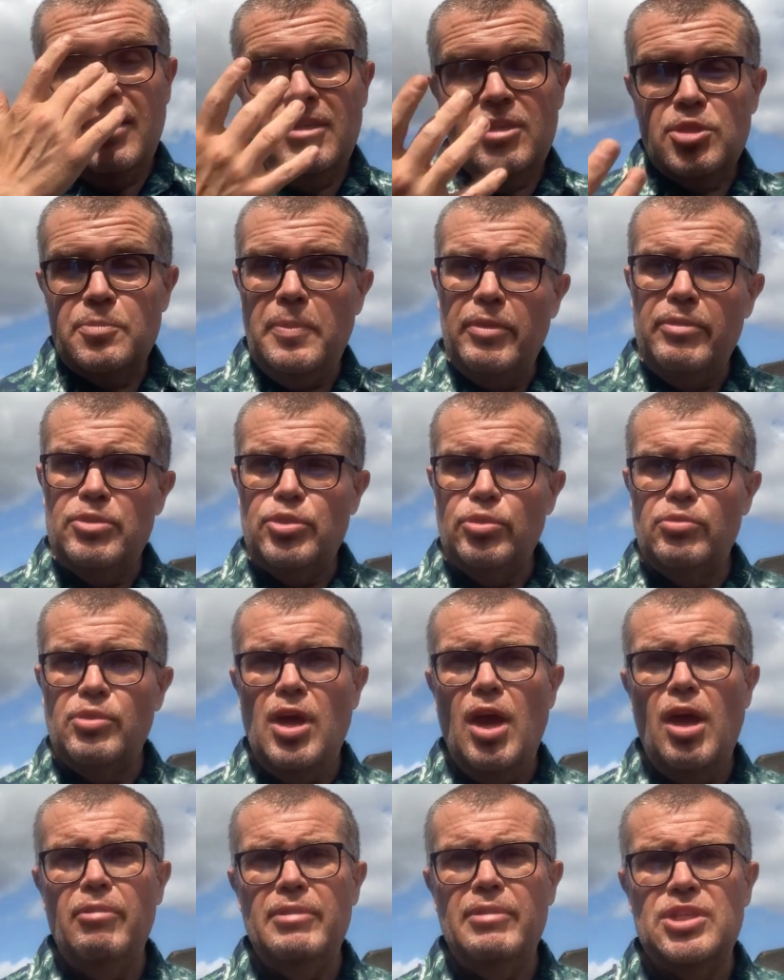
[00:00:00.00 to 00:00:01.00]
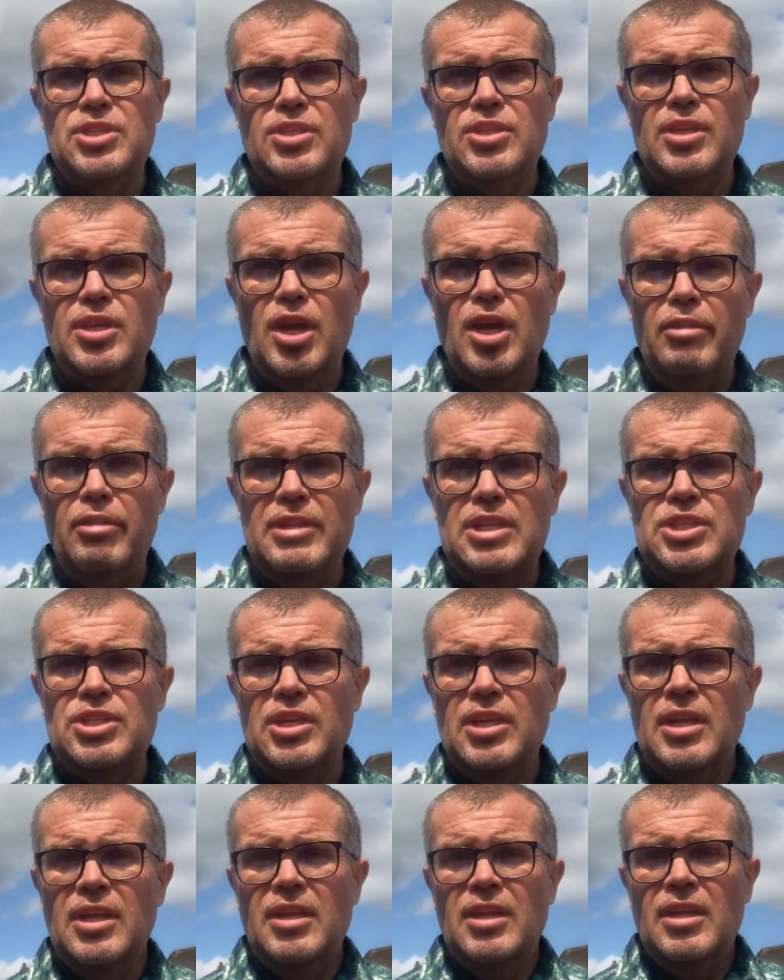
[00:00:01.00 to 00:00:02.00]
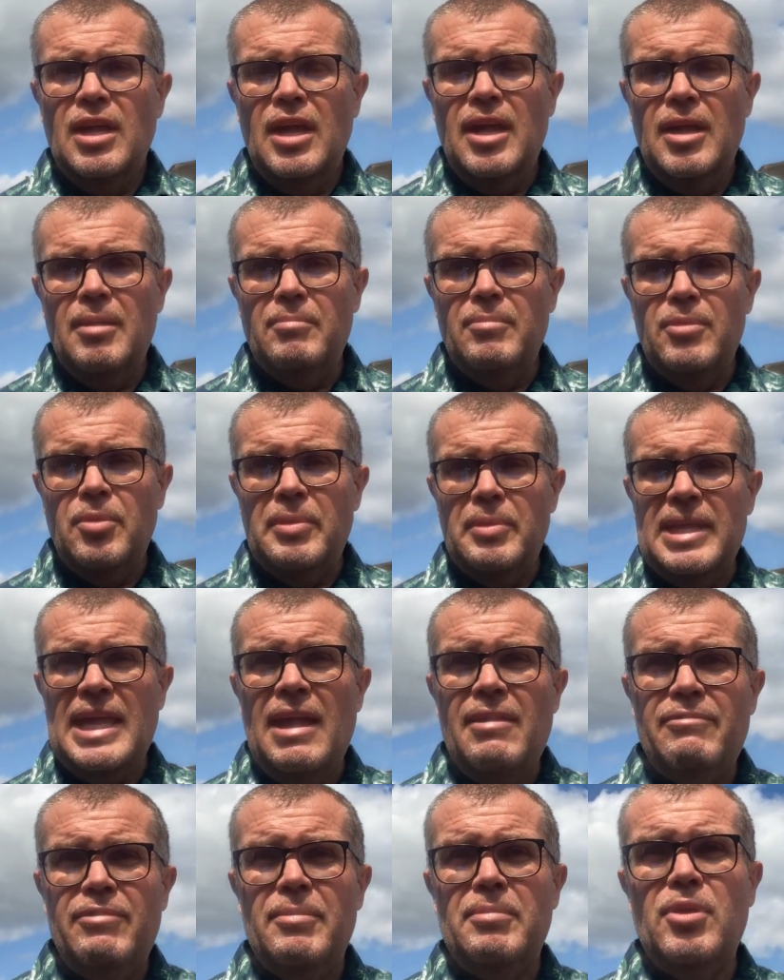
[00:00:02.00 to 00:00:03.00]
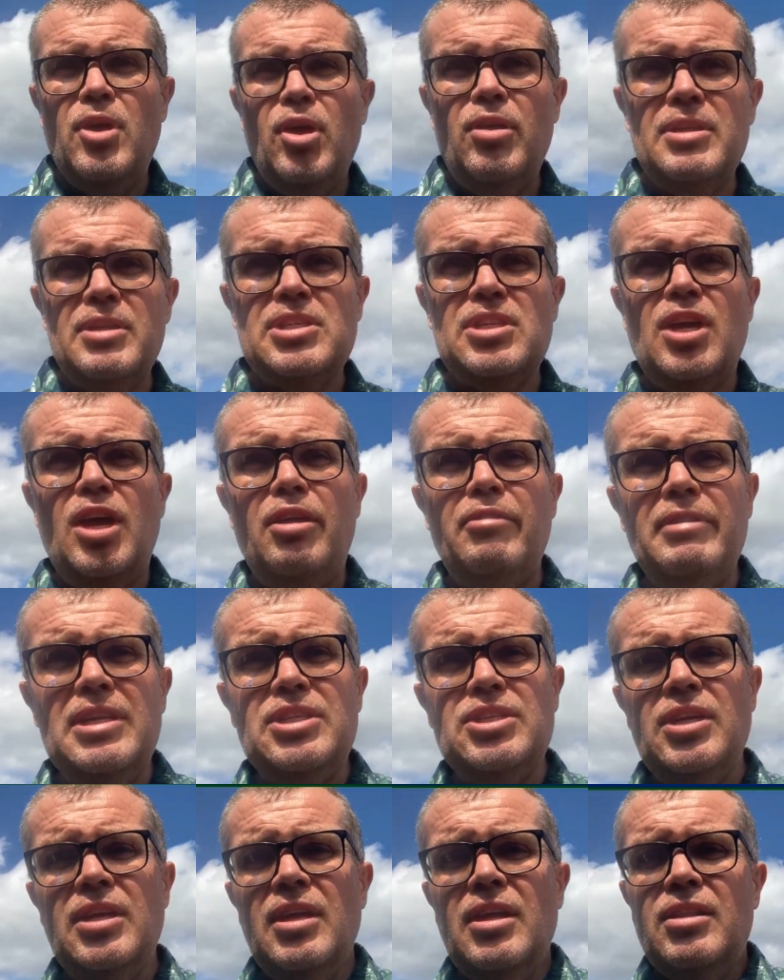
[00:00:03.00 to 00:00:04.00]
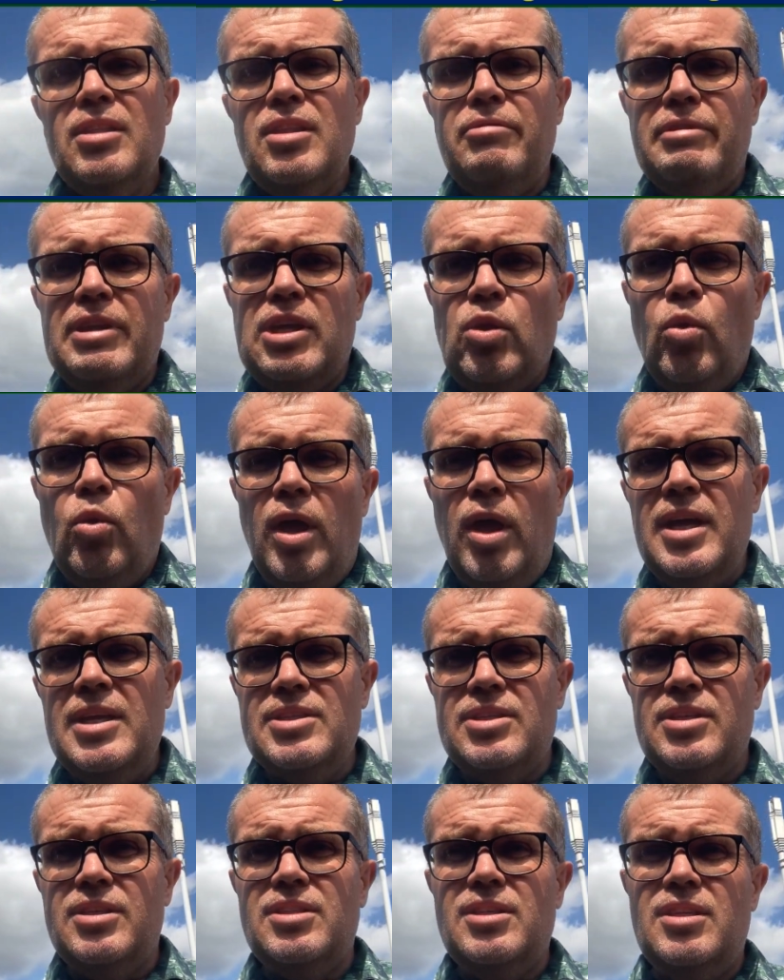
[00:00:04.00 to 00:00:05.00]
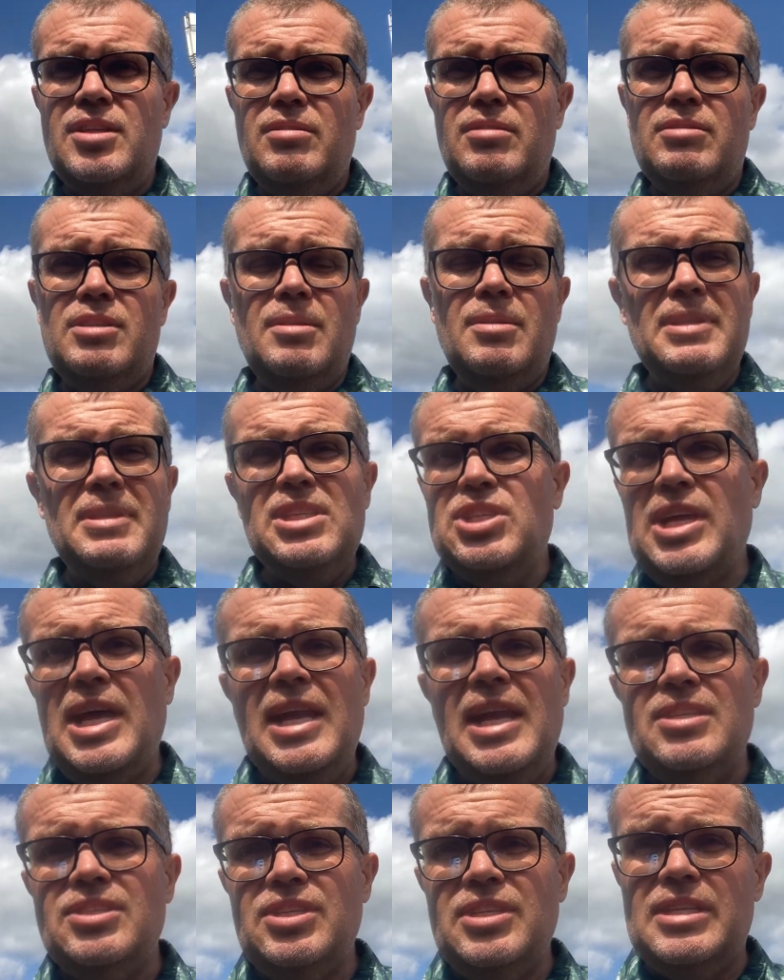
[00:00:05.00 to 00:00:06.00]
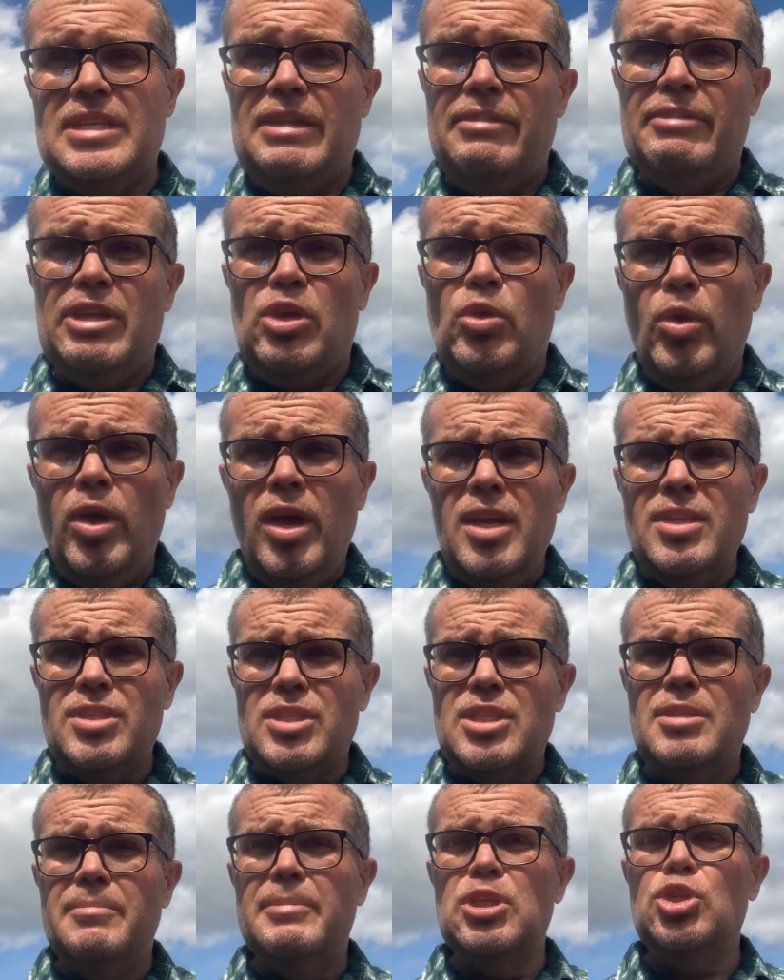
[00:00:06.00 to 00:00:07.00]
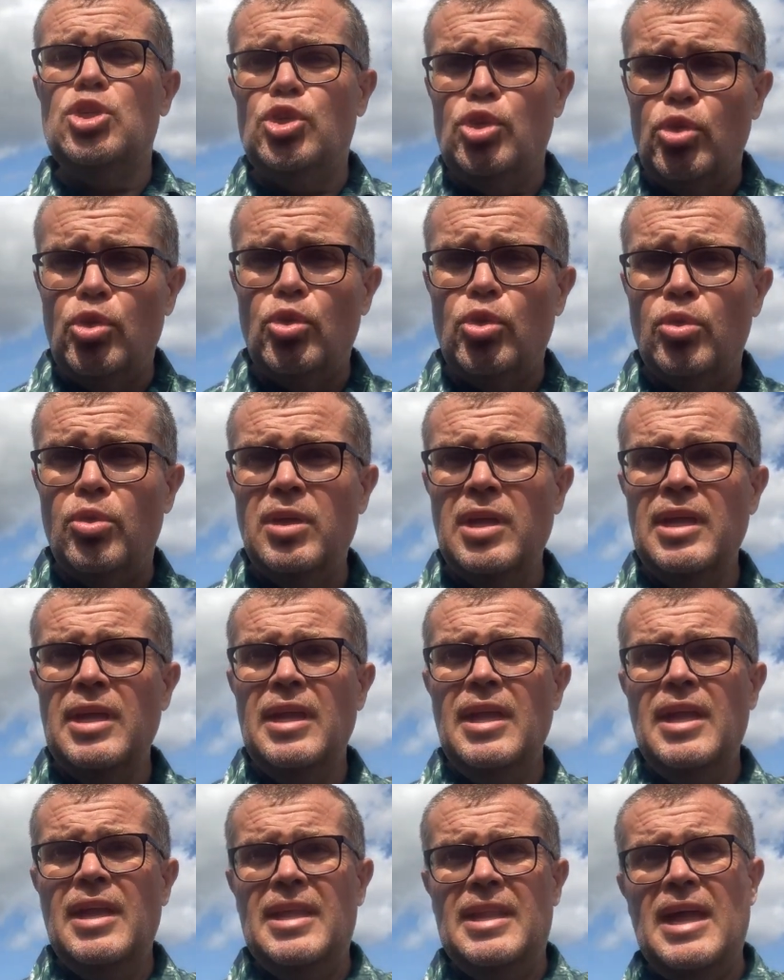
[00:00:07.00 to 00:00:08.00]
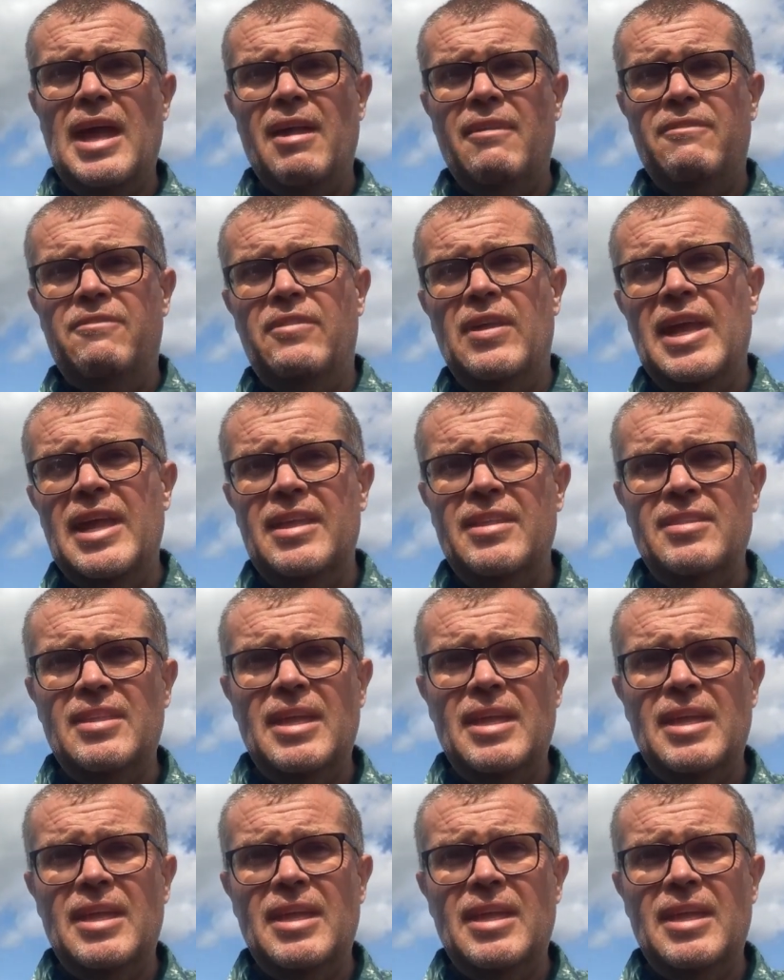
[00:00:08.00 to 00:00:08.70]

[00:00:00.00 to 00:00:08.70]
Spiritual courage, the courage um, that we get from God is courage that requires us to do something challenging. It requires us to mature in our faith.